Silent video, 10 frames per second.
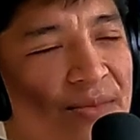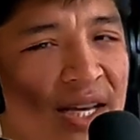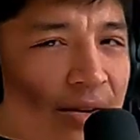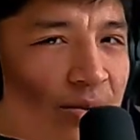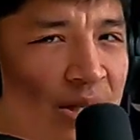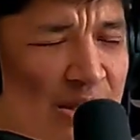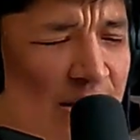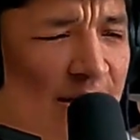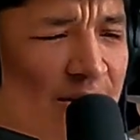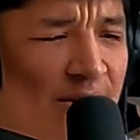I never really
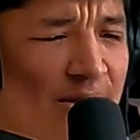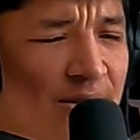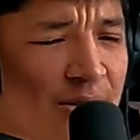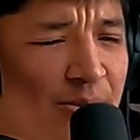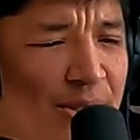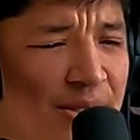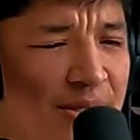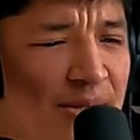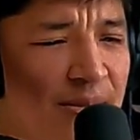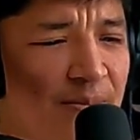liked to listen to
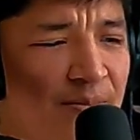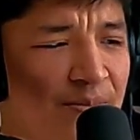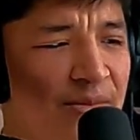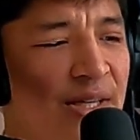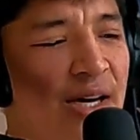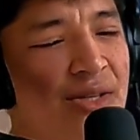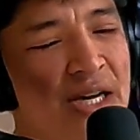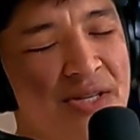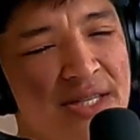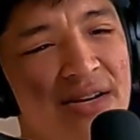books. I,
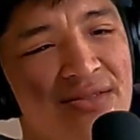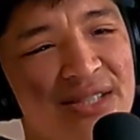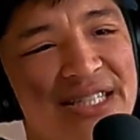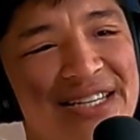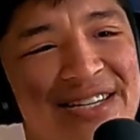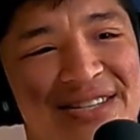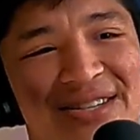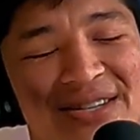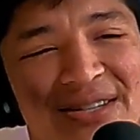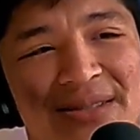I was definitely
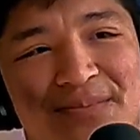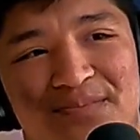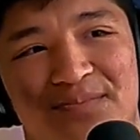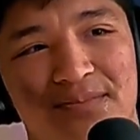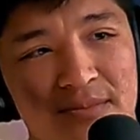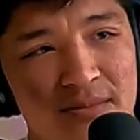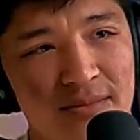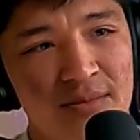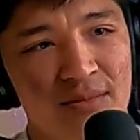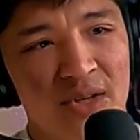into
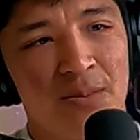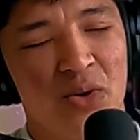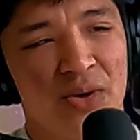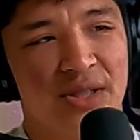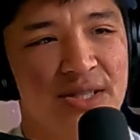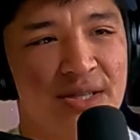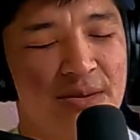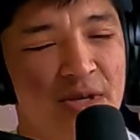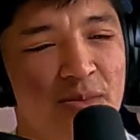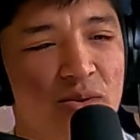more listening
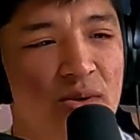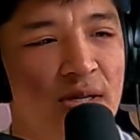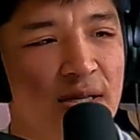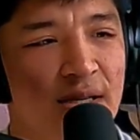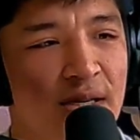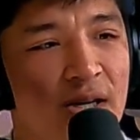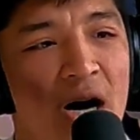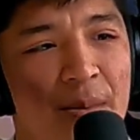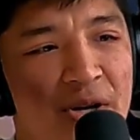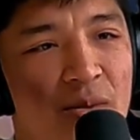to people,
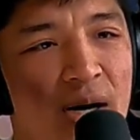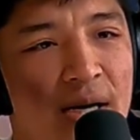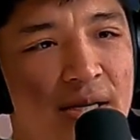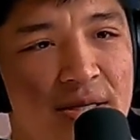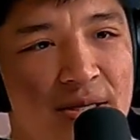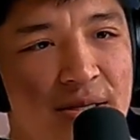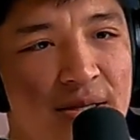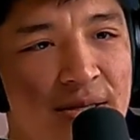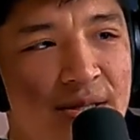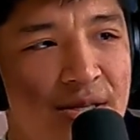comedy wise.
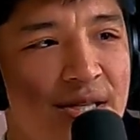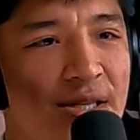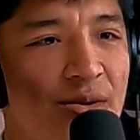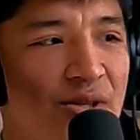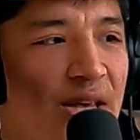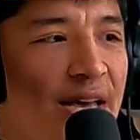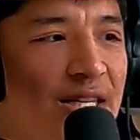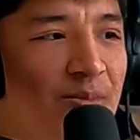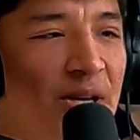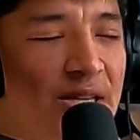Just it was the
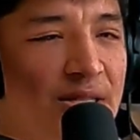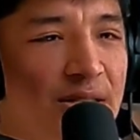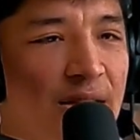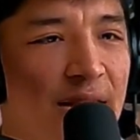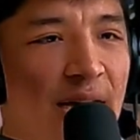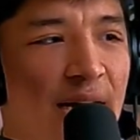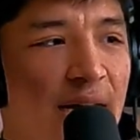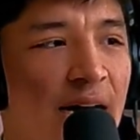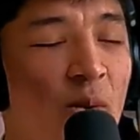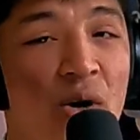headspace that
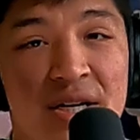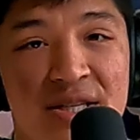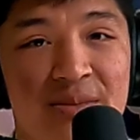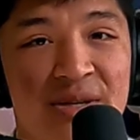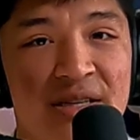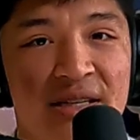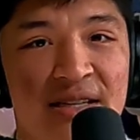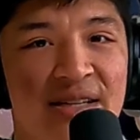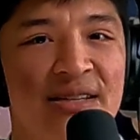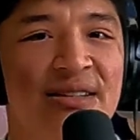I wanted to be
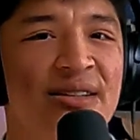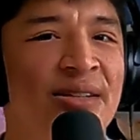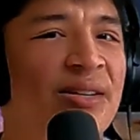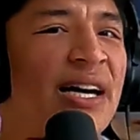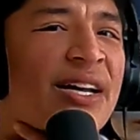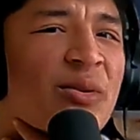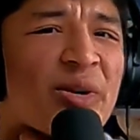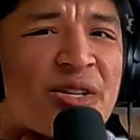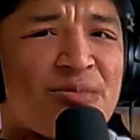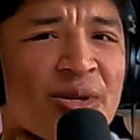in. You know, I didn't
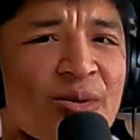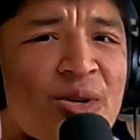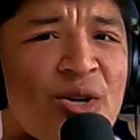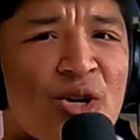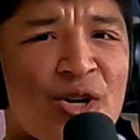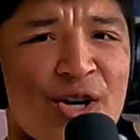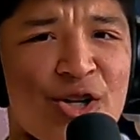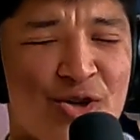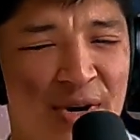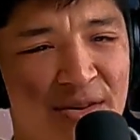want it to be all
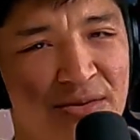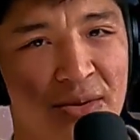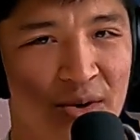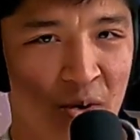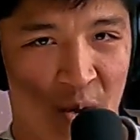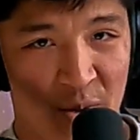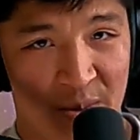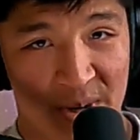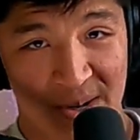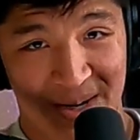dreadful corporate
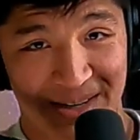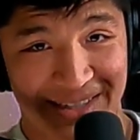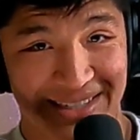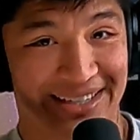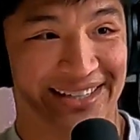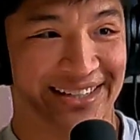America.